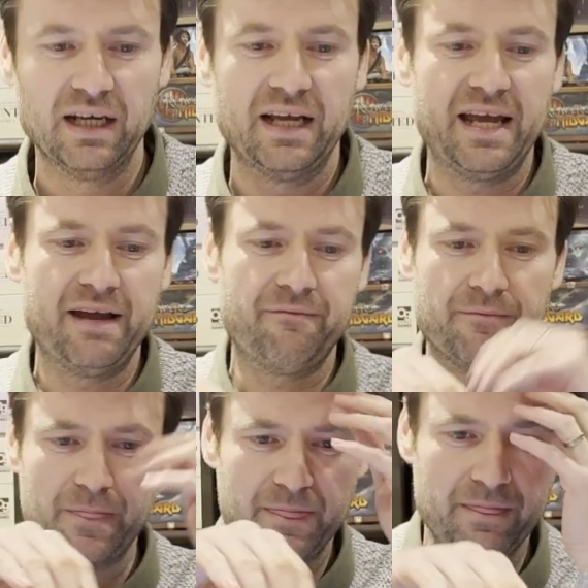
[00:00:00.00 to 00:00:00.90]

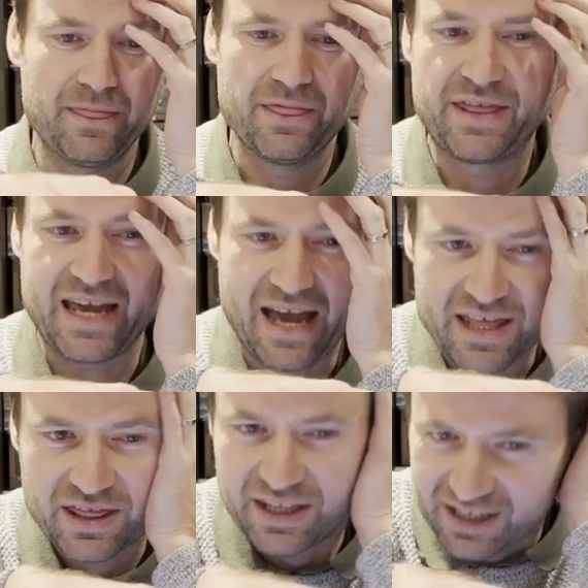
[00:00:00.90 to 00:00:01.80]

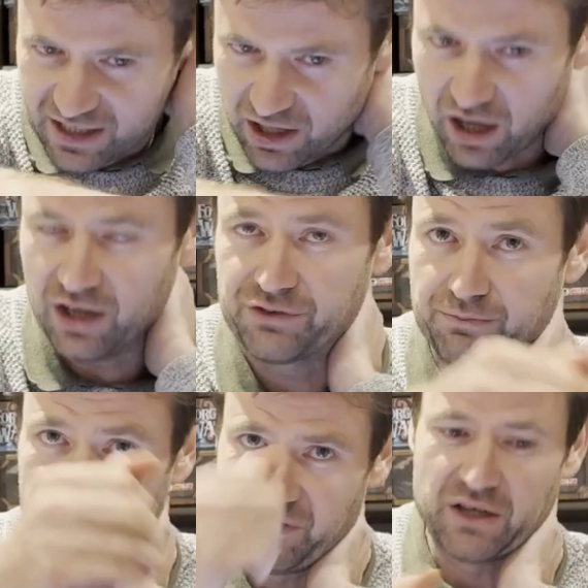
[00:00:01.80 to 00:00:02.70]
The cars
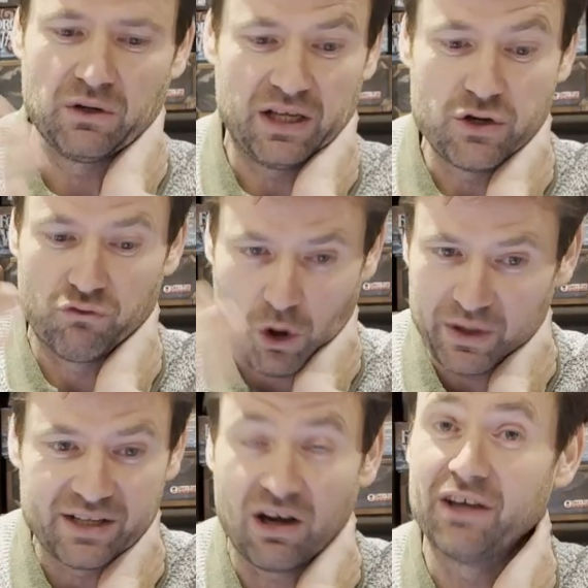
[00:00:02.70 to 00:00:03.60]
feel, you're
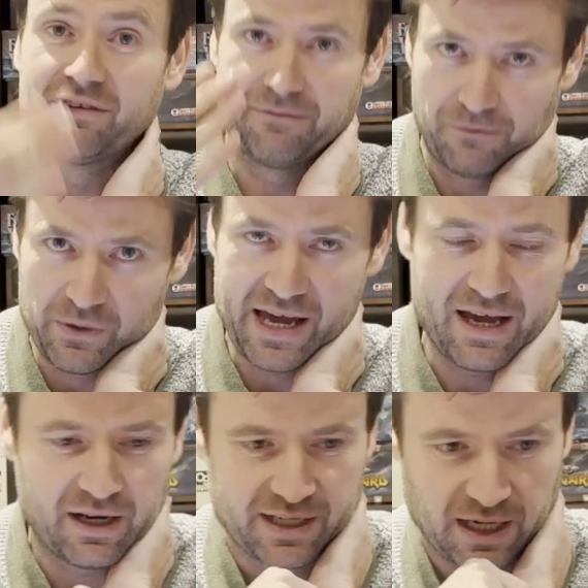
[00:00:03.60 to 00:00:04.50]
rolling dice for the
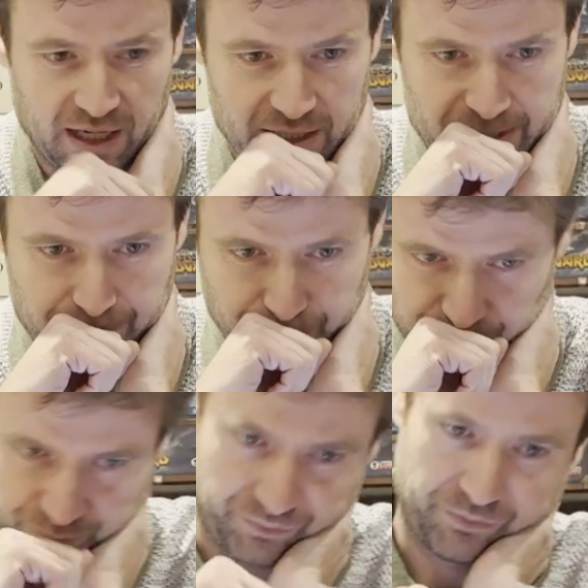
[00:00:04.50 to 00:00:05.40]
AI cars,
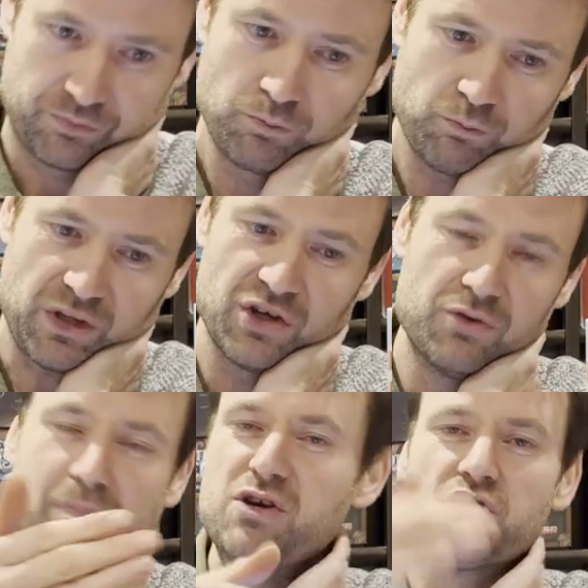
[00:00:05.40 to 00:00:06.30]

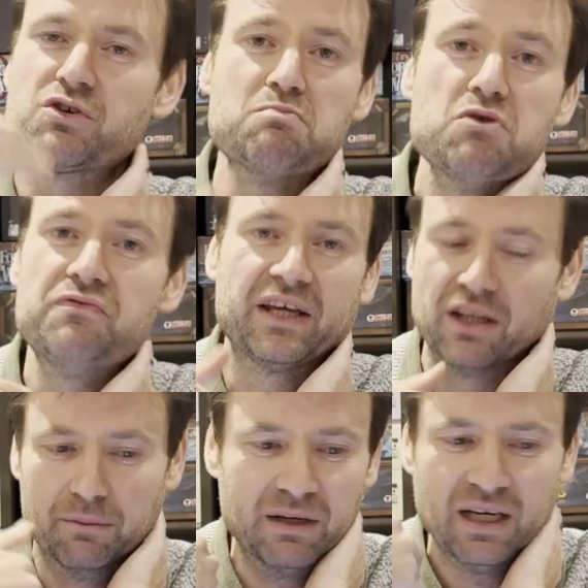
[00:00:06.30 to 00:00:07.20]
but you're just moving
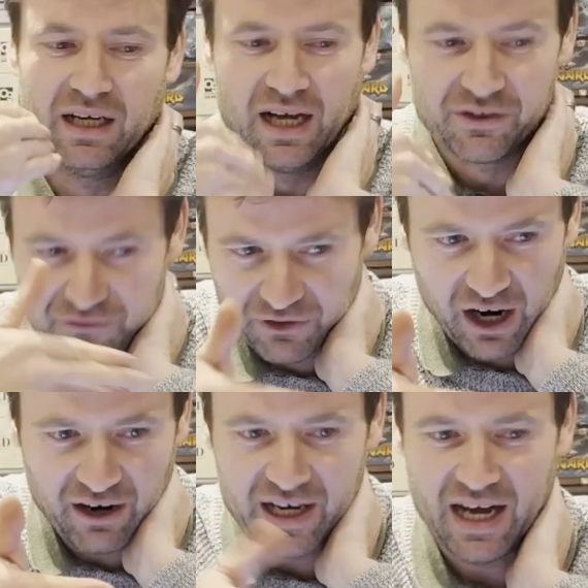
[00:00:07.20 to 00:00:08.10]
them as
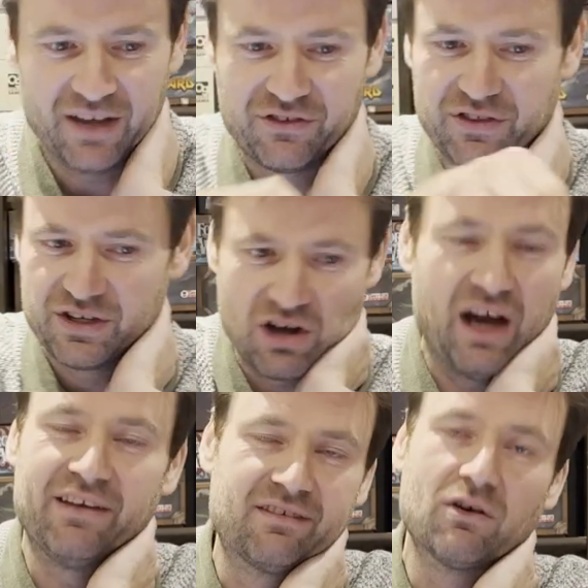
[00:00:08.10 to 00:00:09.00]
far as the
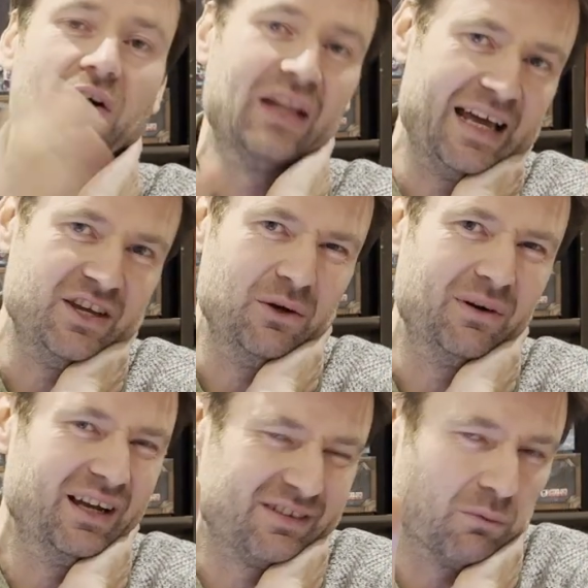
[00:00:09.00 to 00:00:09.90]
dice will let you,
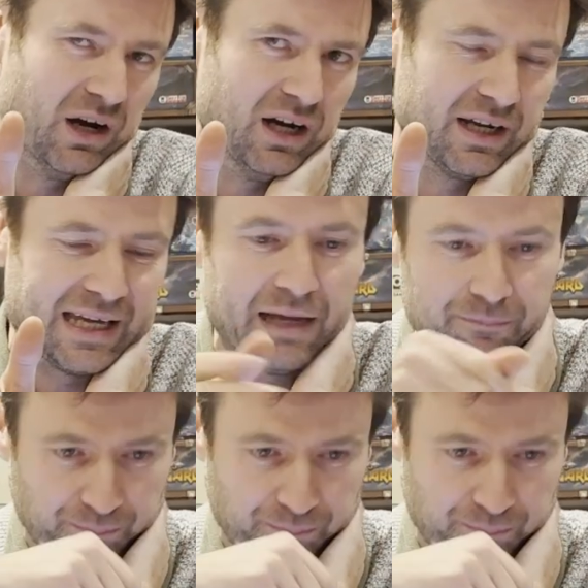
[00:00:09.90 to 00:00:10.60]
as it were, okay?